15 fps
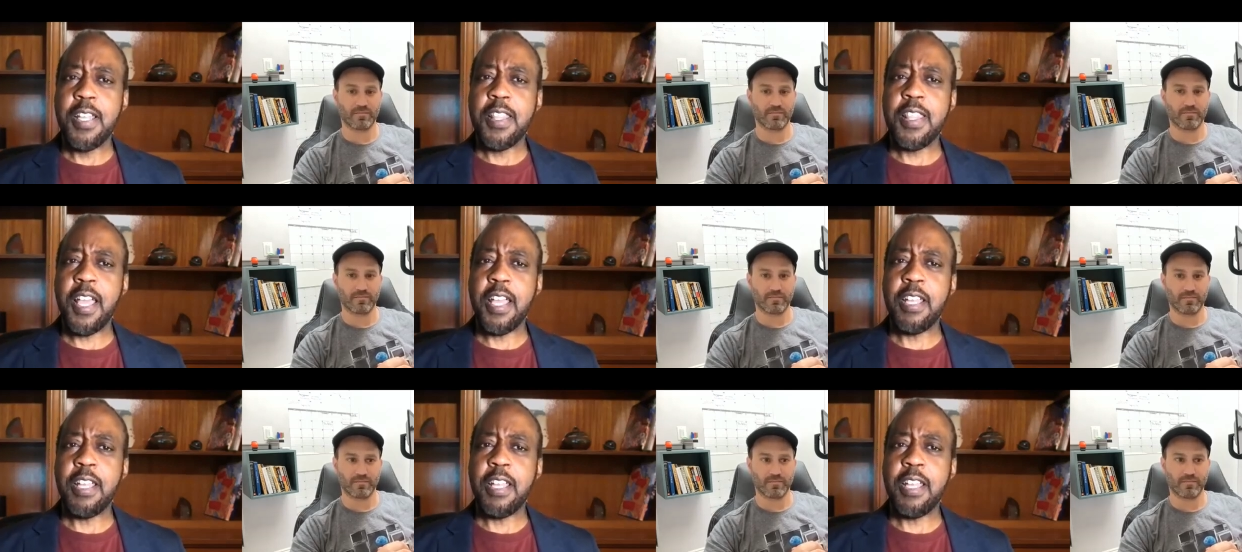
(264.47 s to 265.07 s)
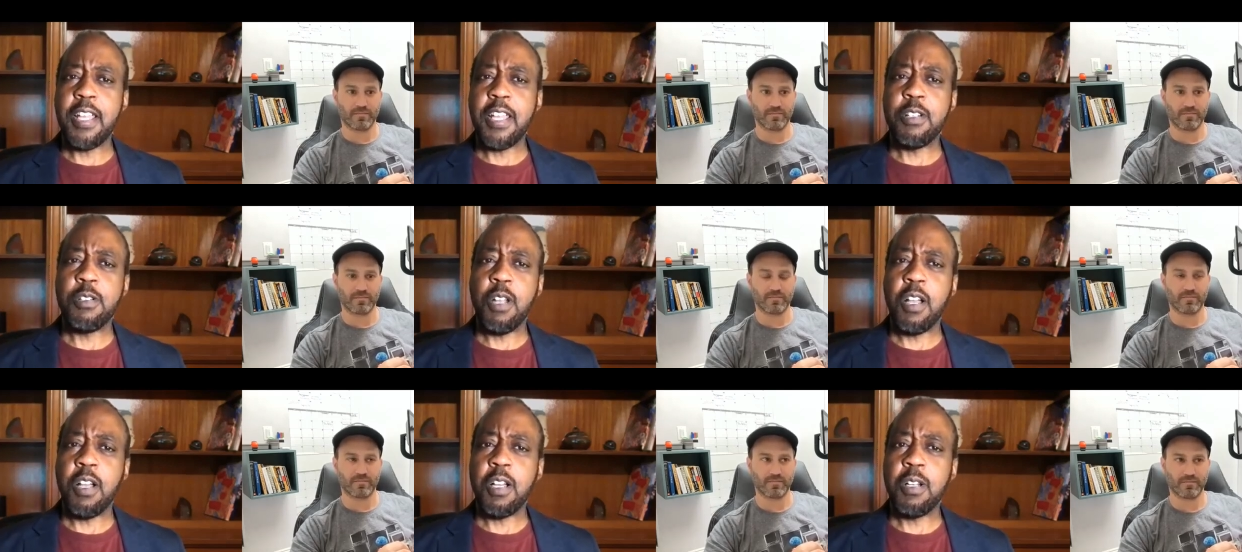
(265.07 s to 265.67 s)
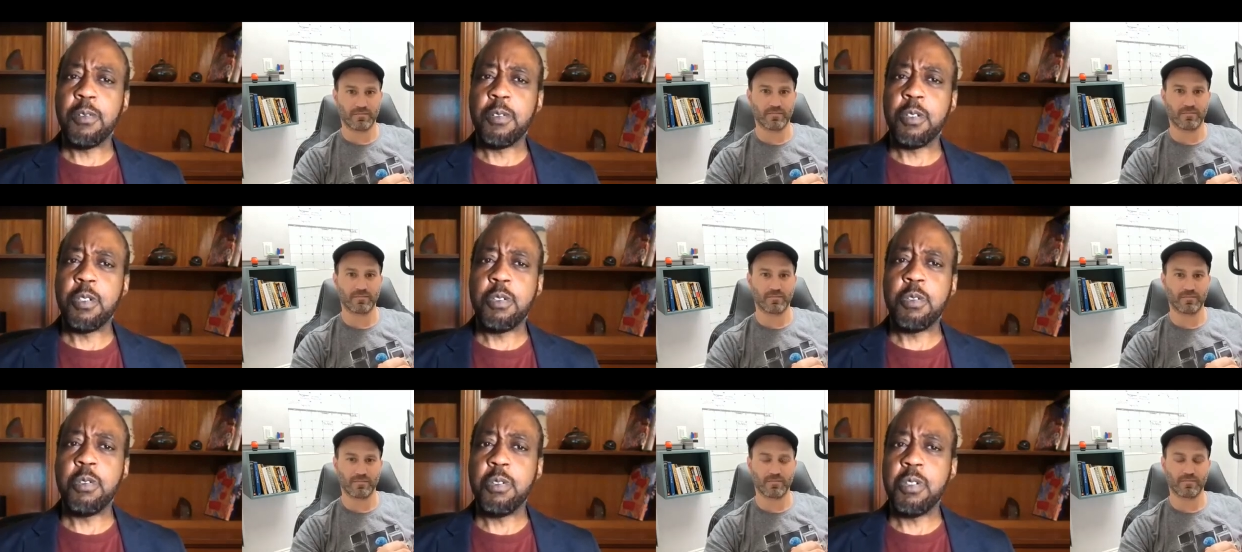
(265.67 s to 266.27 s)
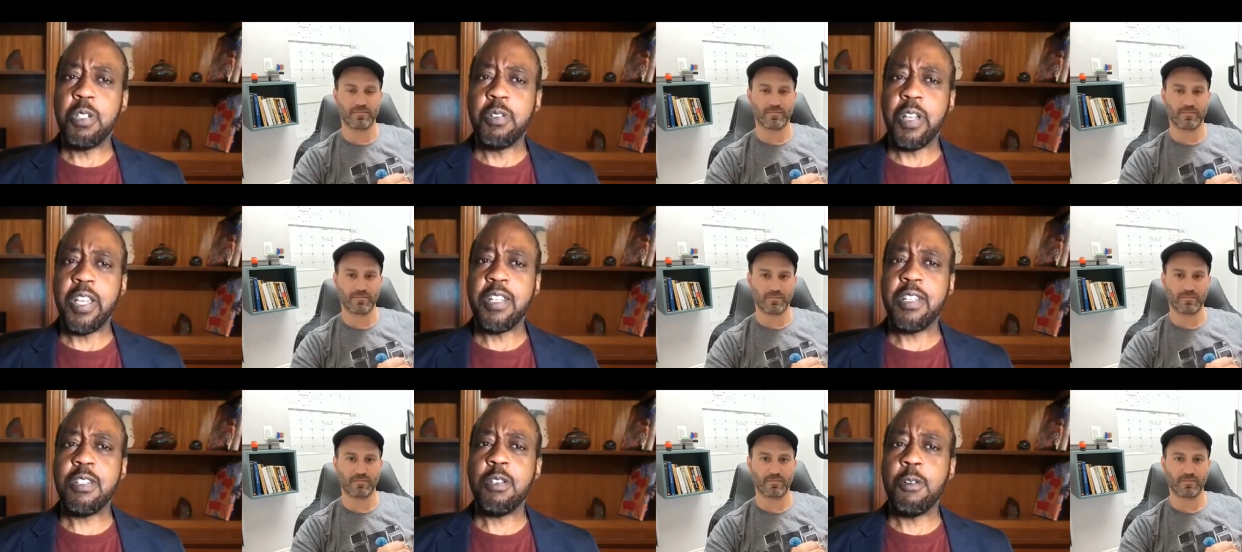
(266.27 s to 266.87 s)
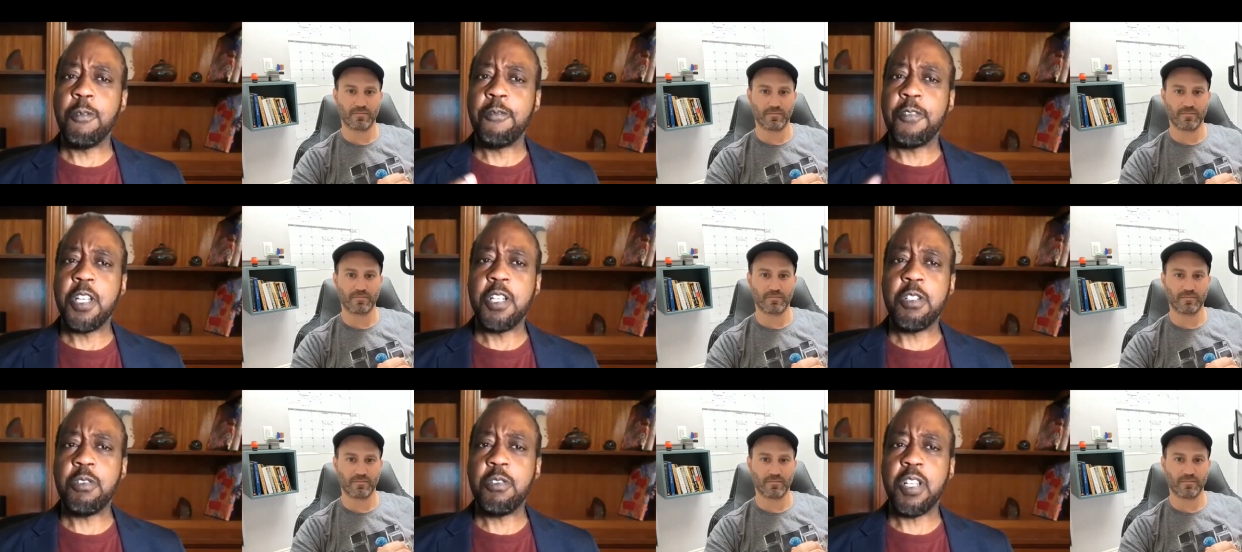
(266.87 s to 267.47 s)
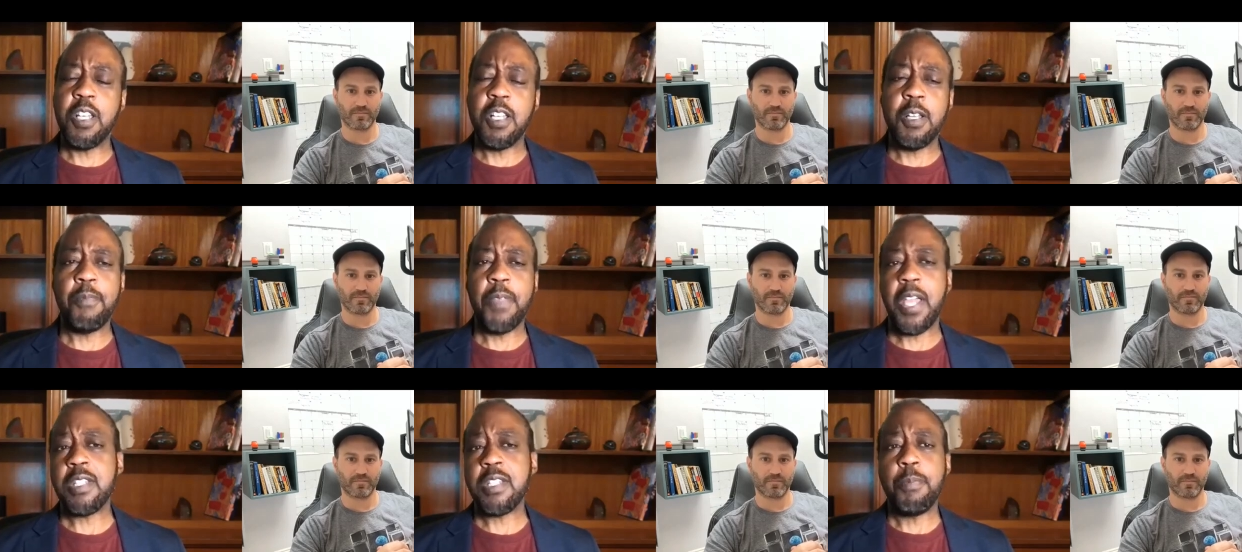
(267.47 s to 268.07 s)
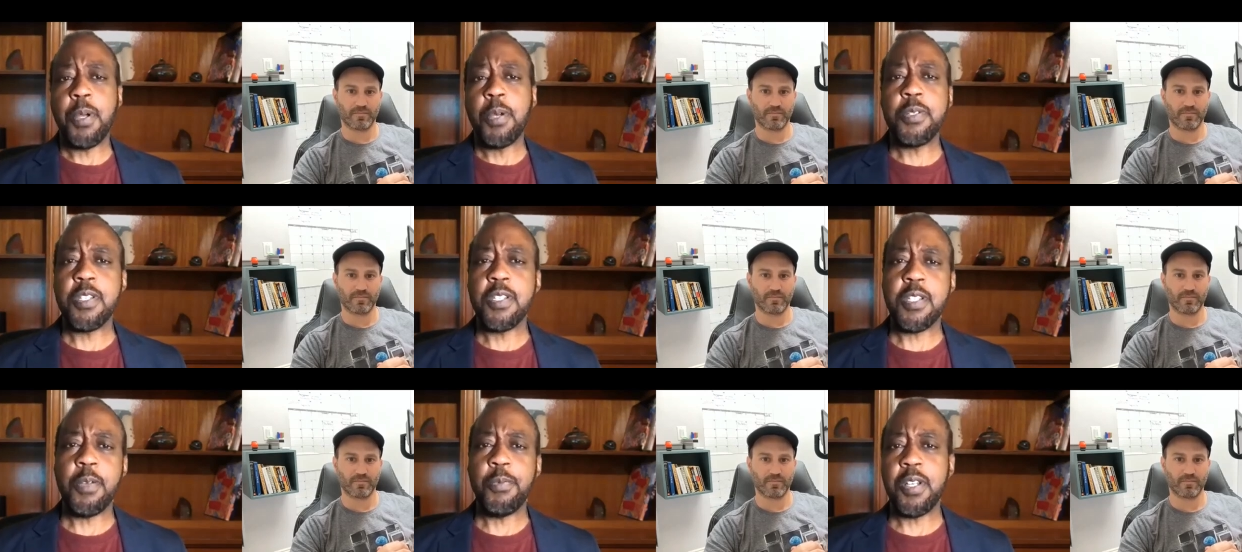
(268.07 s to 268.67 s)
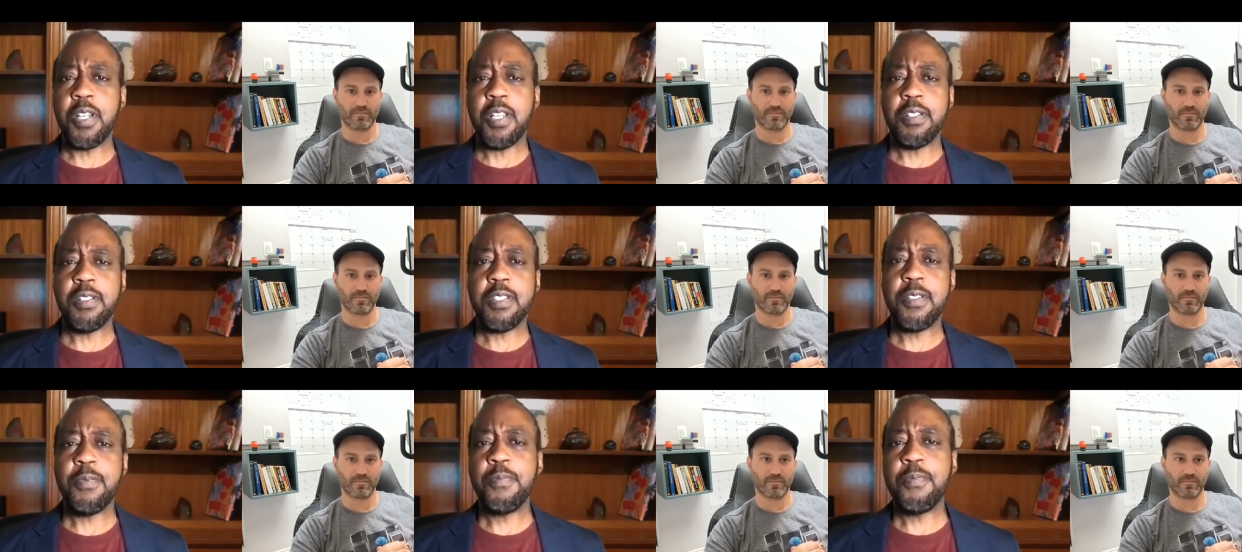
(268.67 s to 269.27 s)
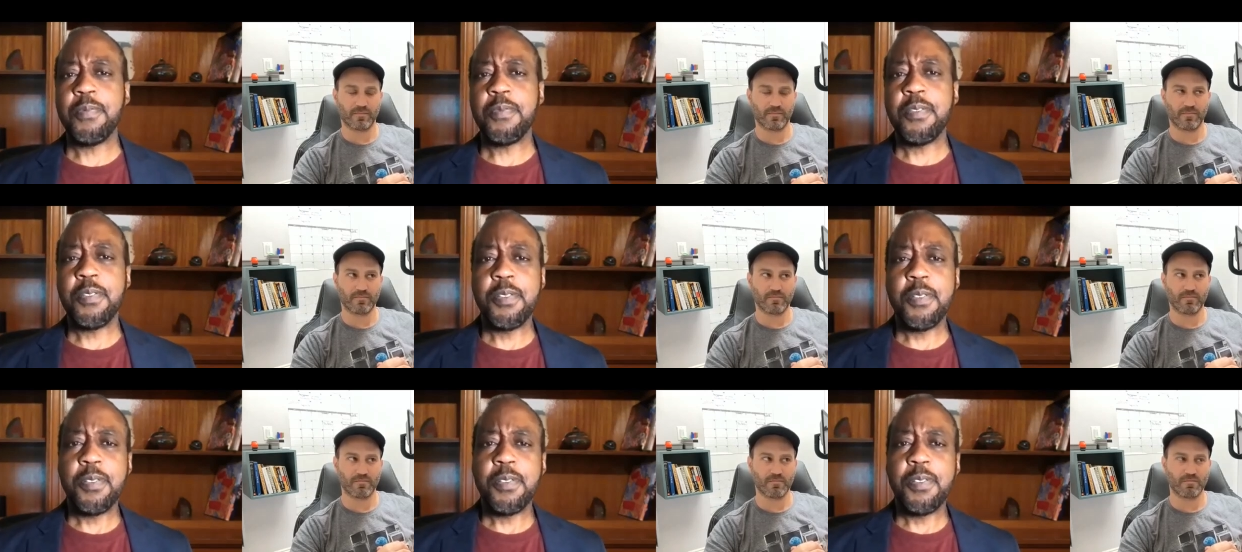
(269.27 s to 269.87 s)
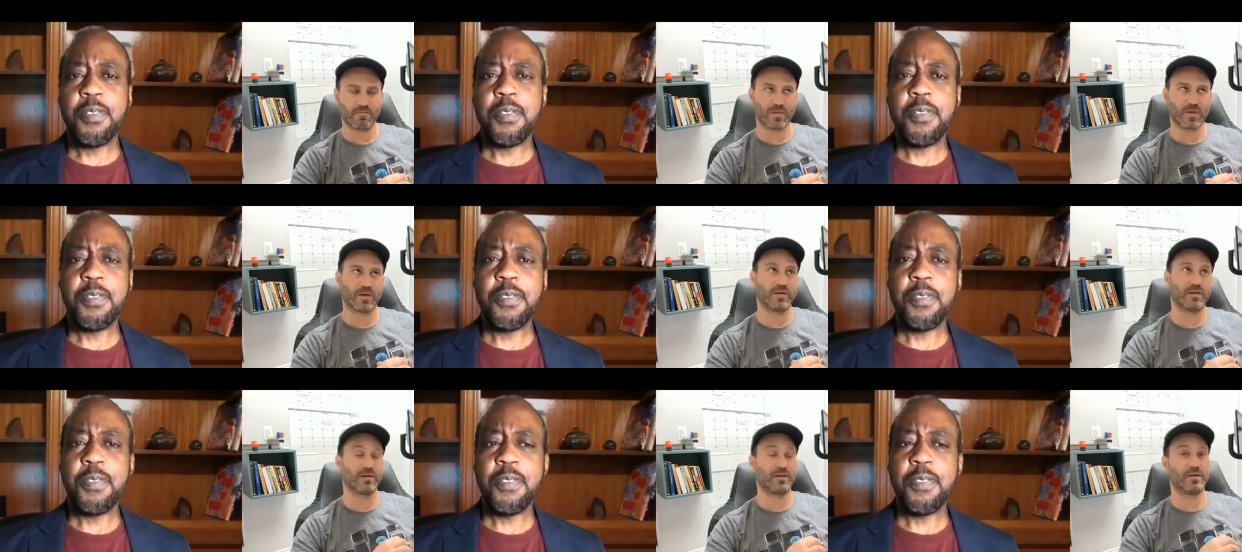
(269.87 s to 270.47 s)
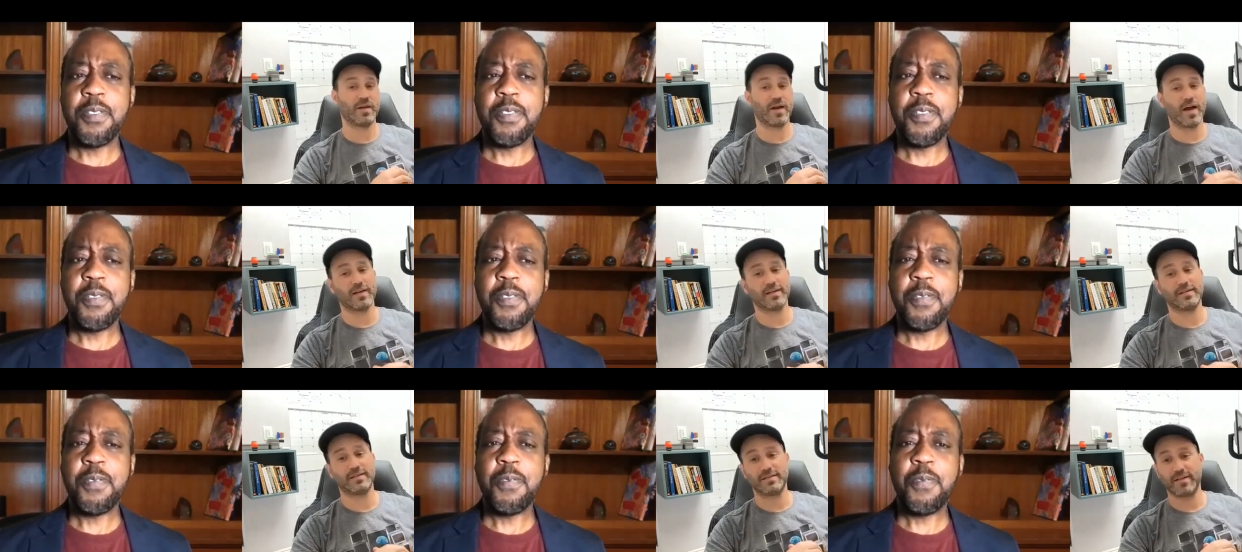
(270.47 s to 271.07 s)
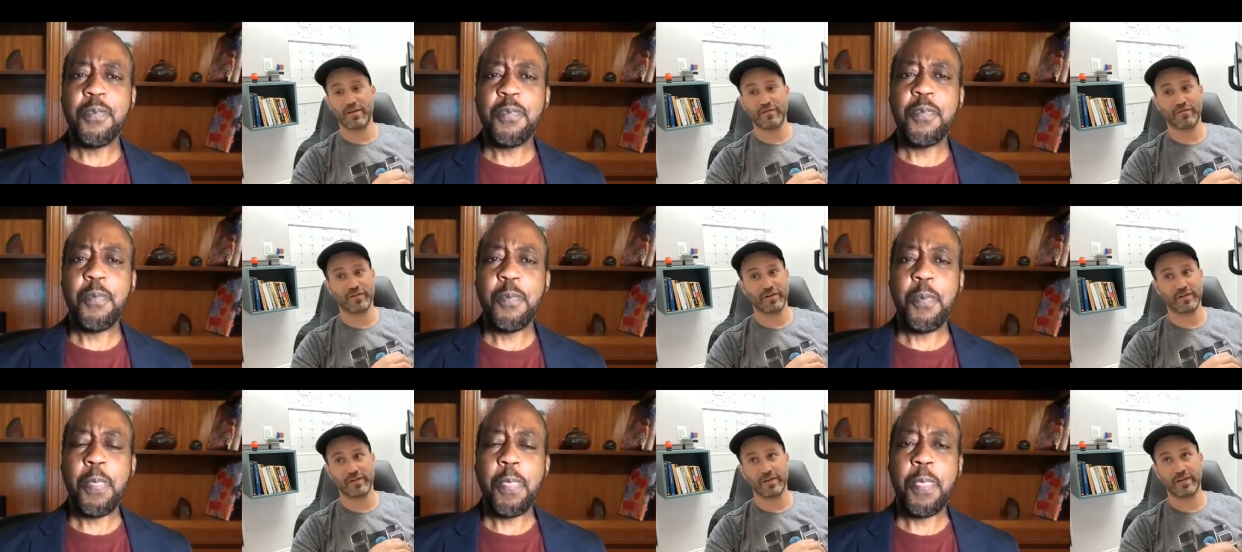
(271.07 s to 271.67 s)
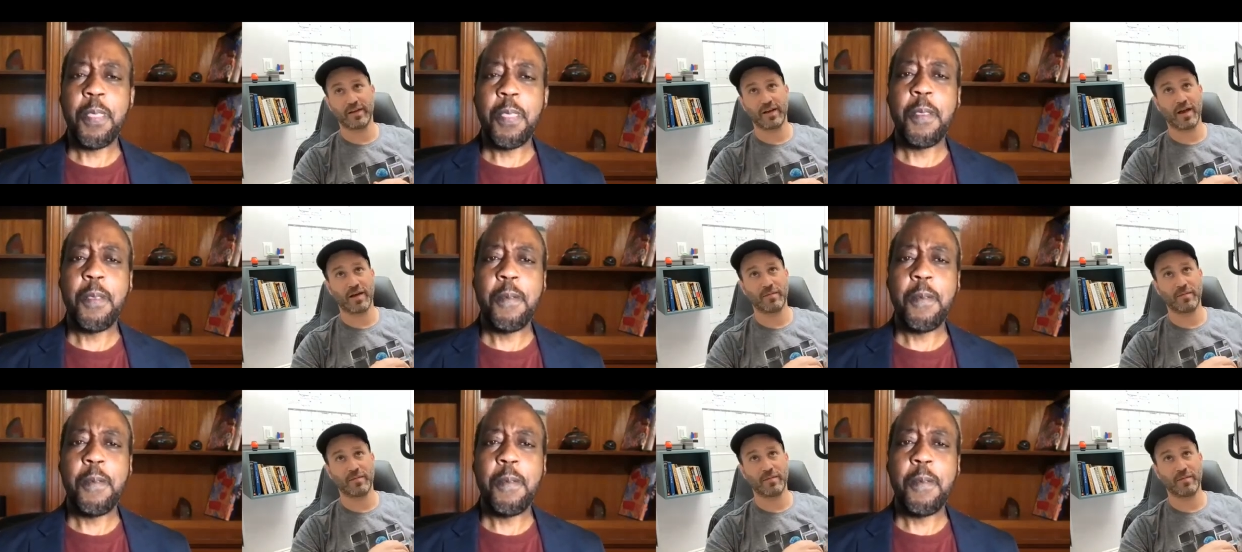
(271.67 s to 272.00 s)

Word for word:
Speaker 1: that um, drew you into featuring him as opposed to someone else?
Speaker 2: Yes, definitely. I